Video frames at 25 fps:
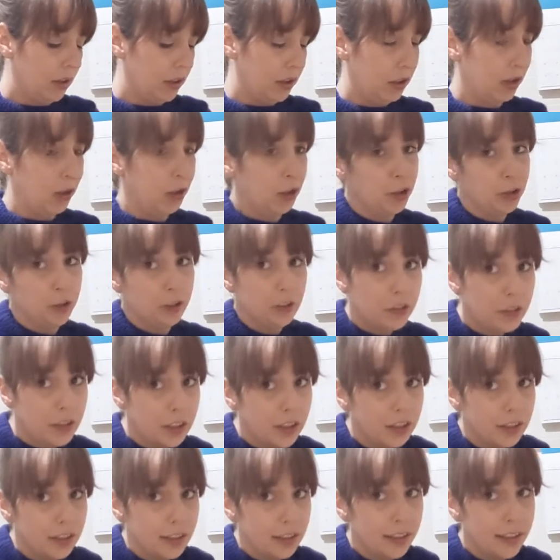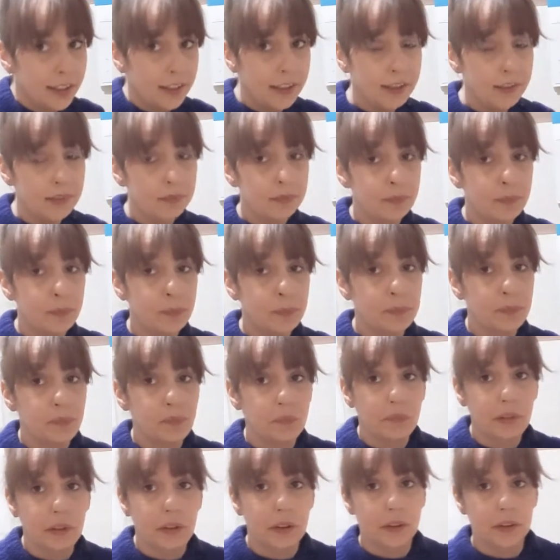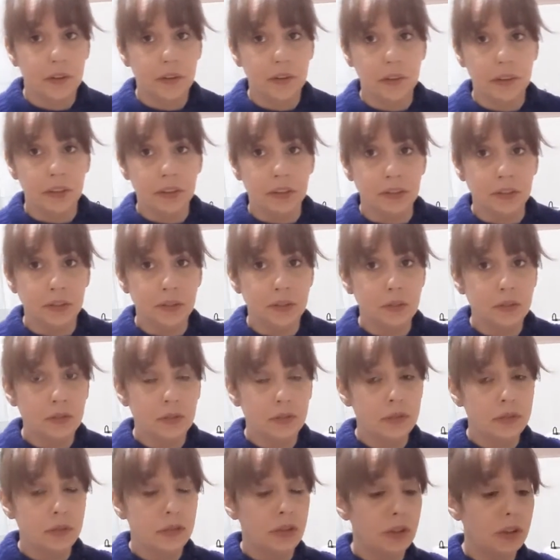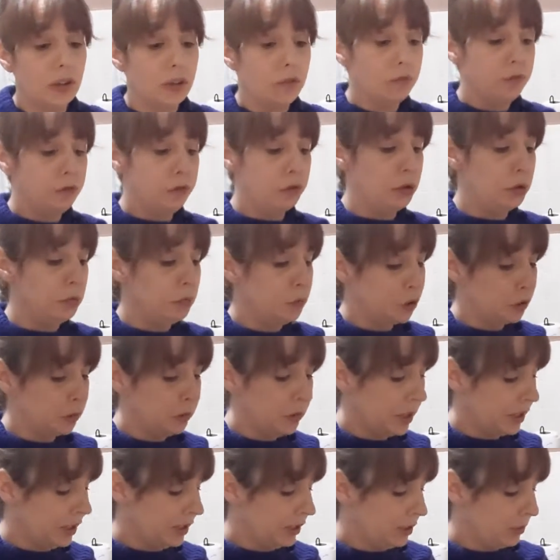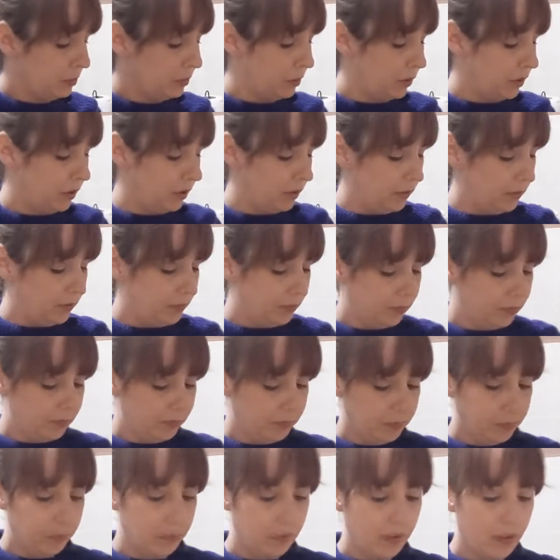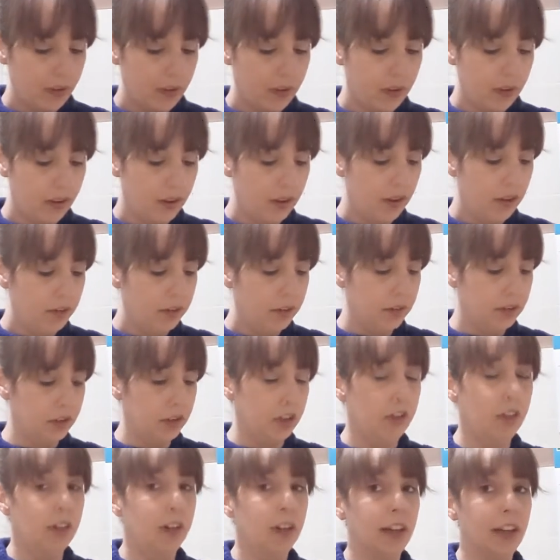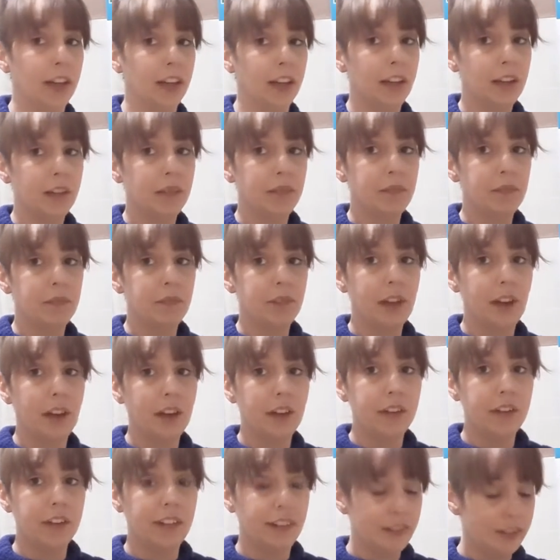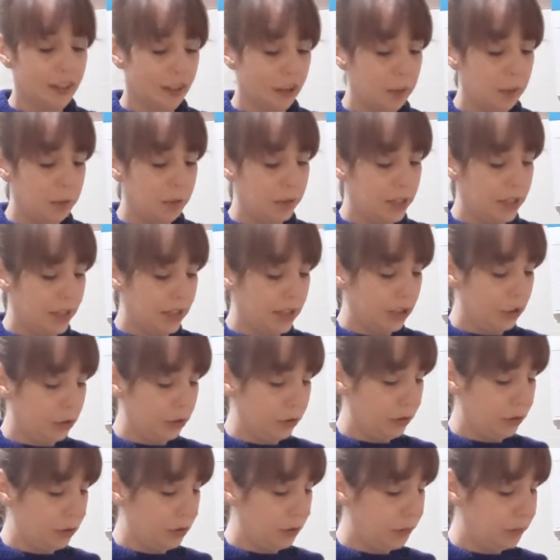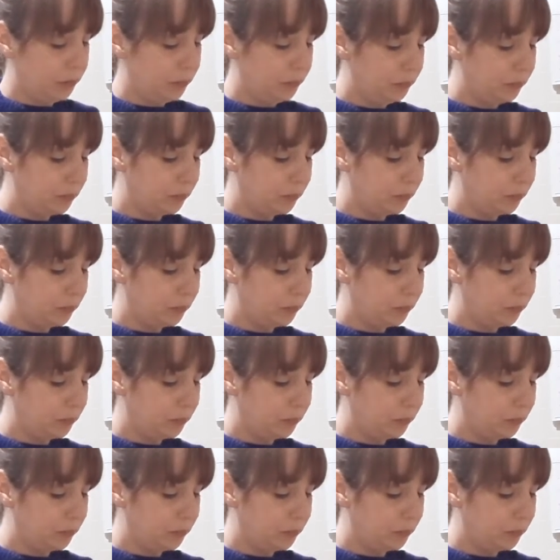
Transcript: I could have done like, I don't know, a few more minutes, but they're like al dente potatoes.